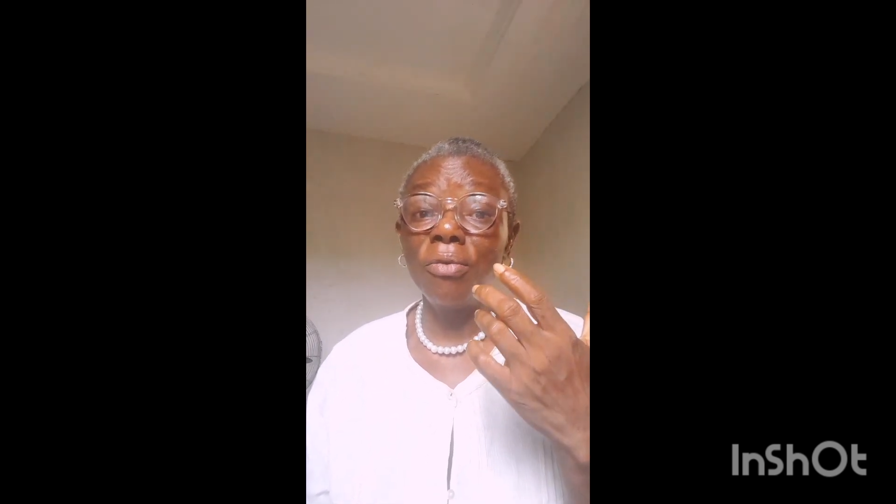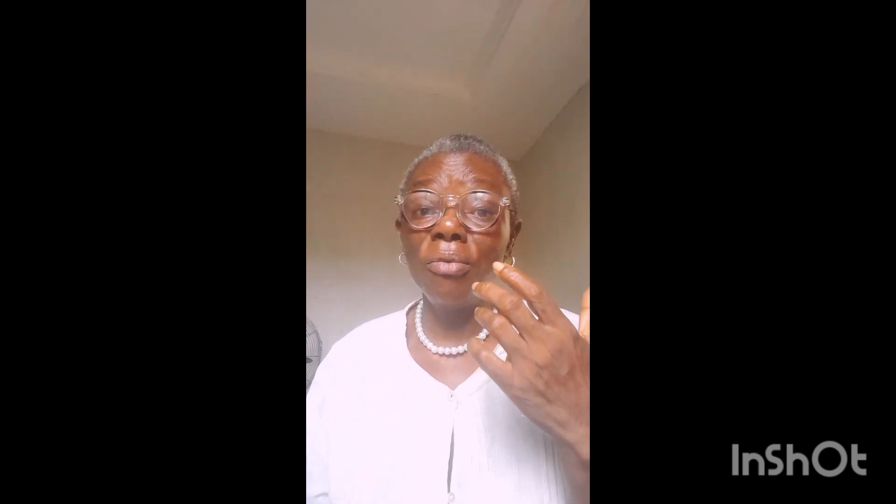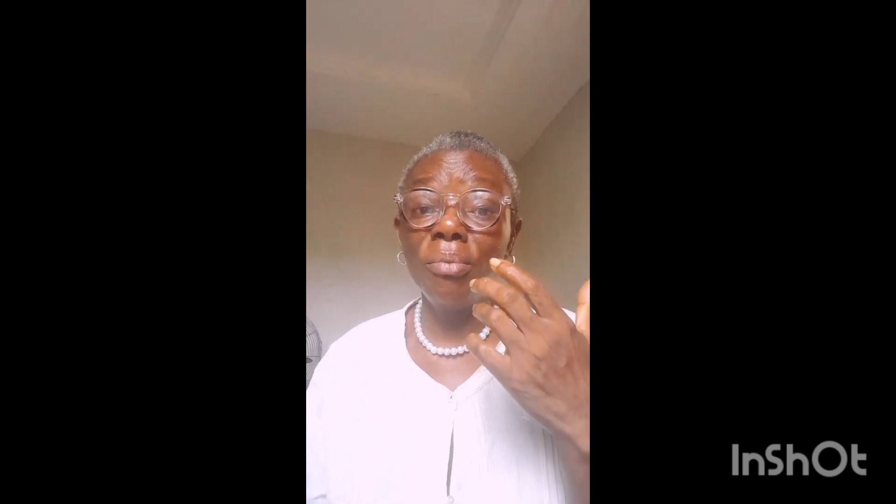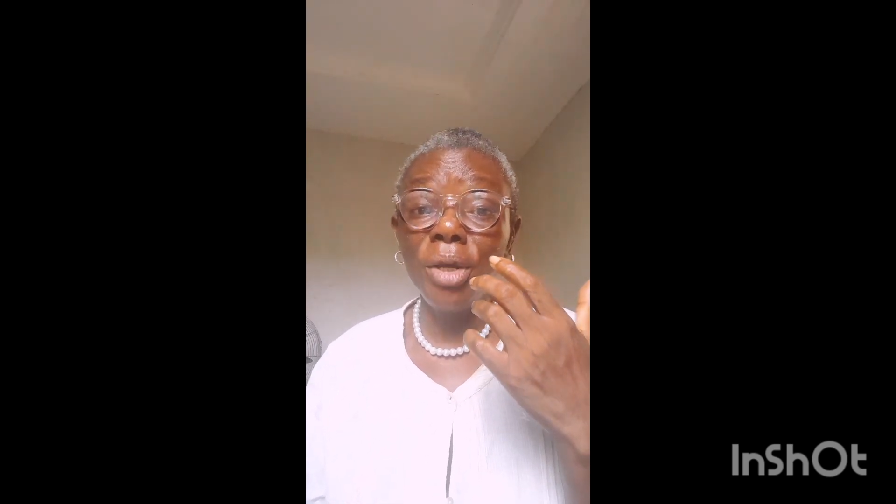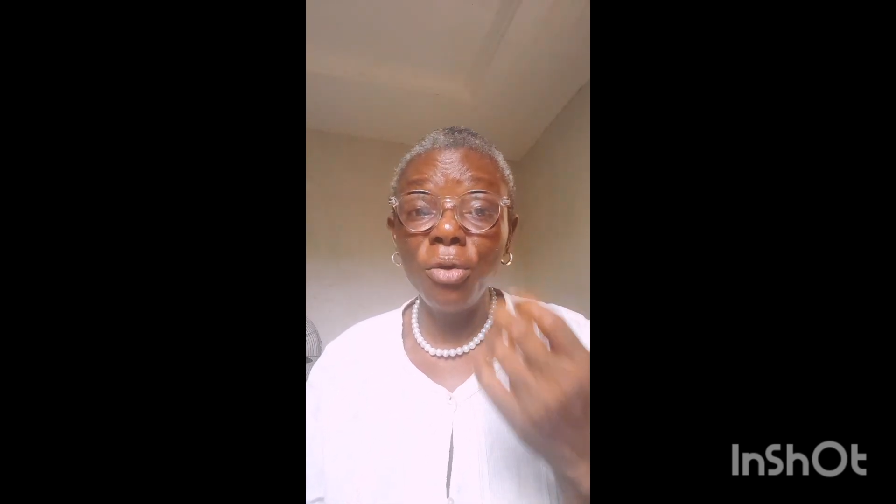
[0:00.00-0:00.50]

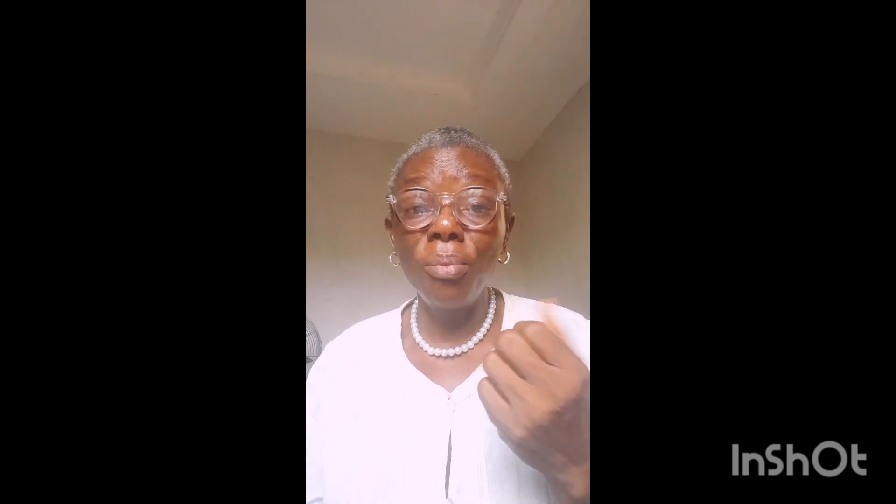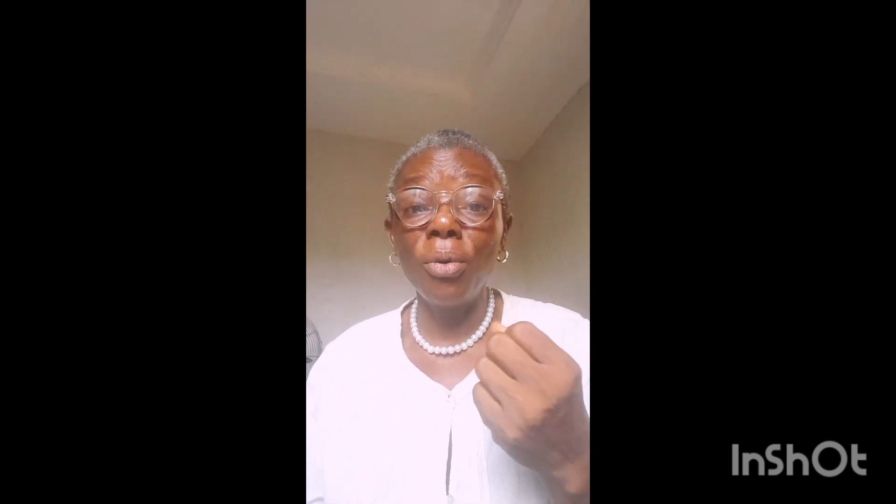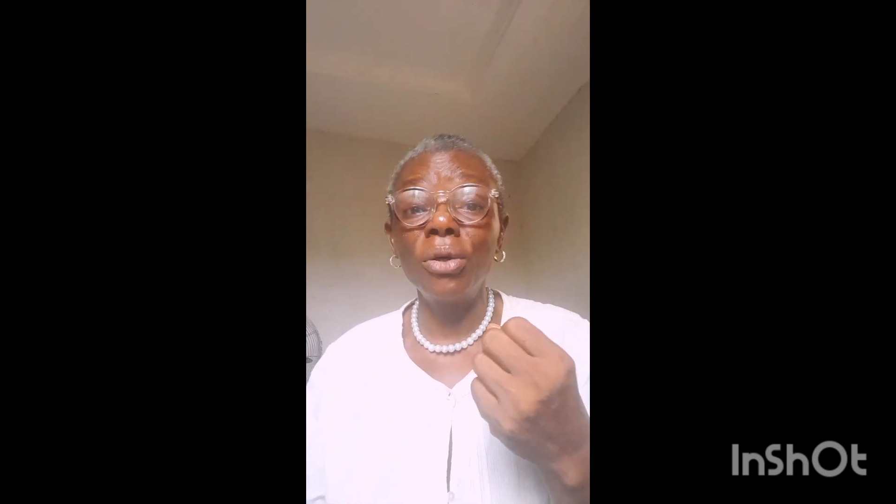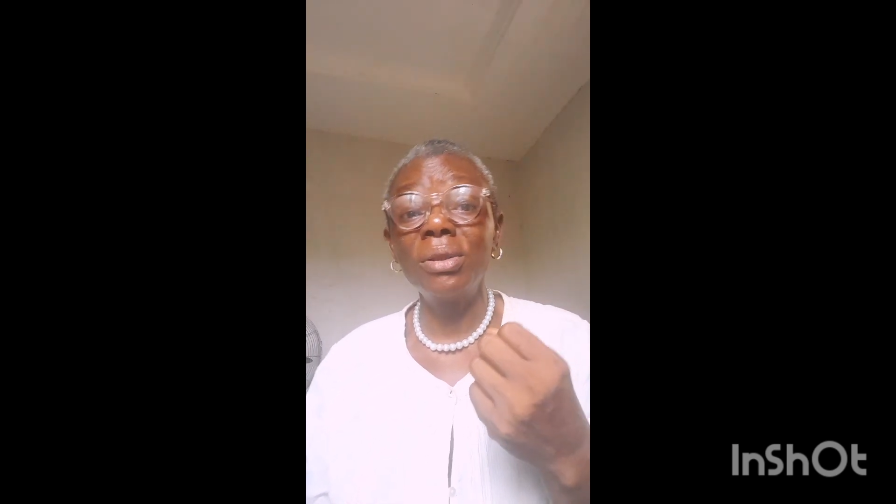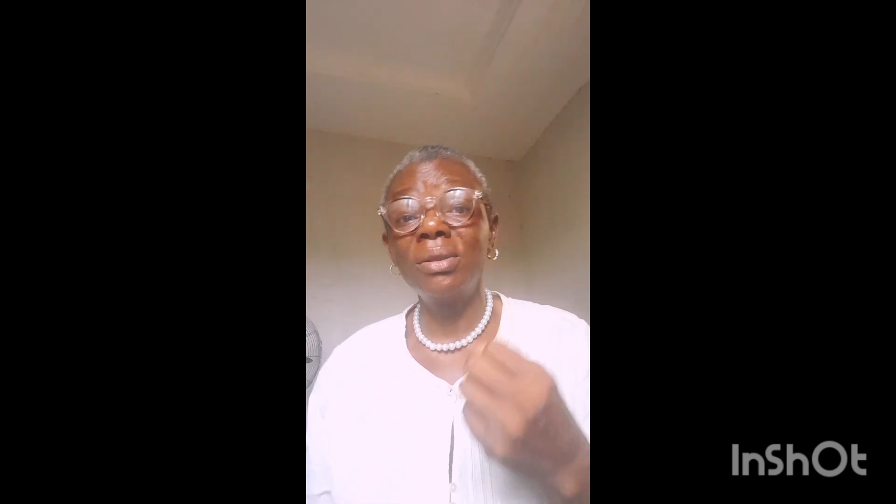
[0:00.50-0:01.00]

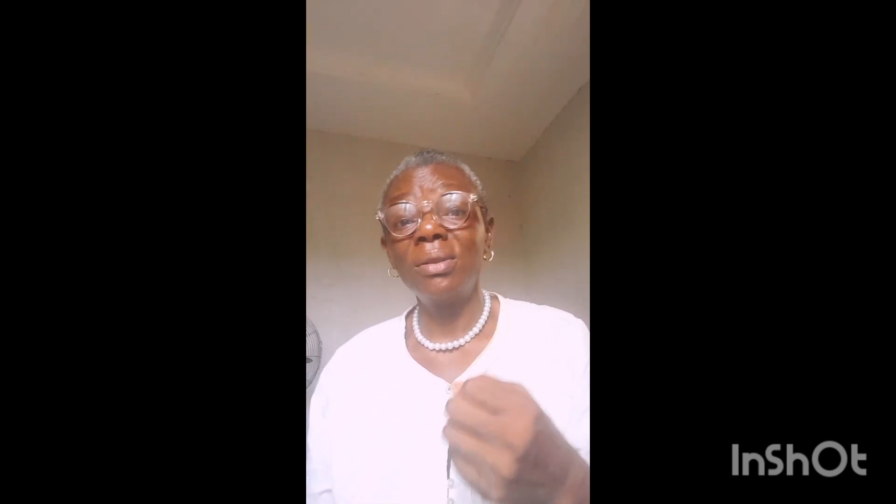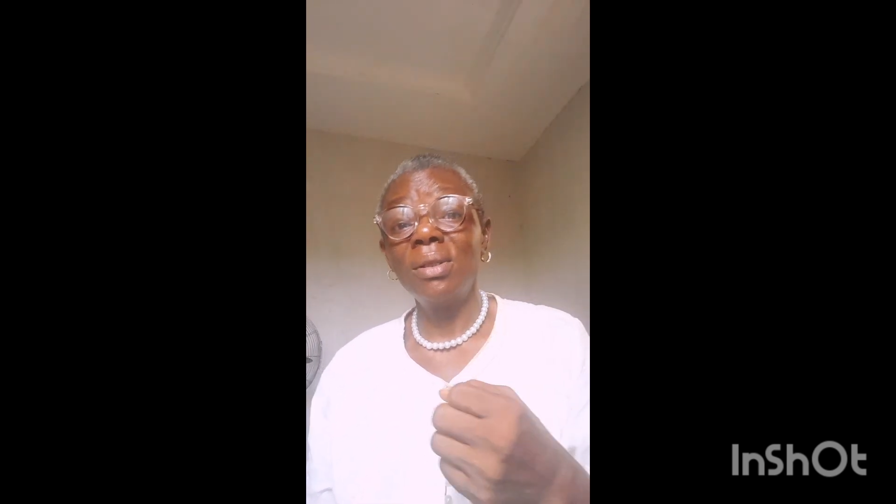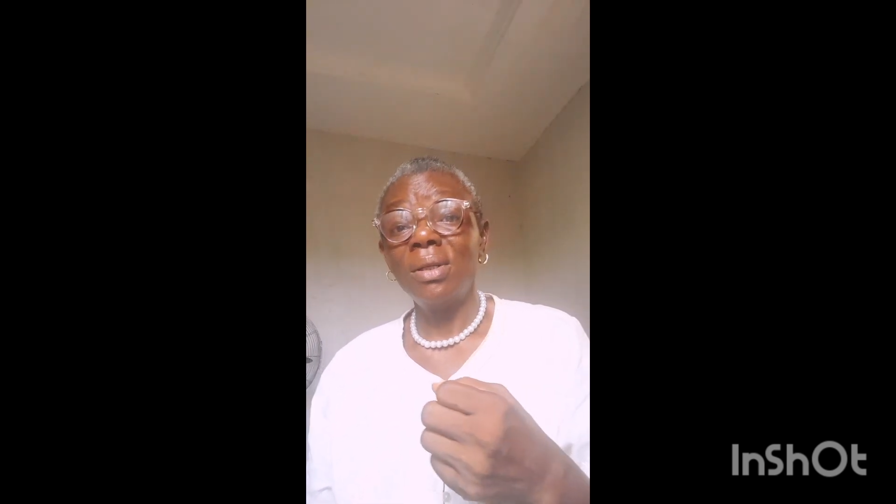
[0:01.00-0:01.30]
menopause.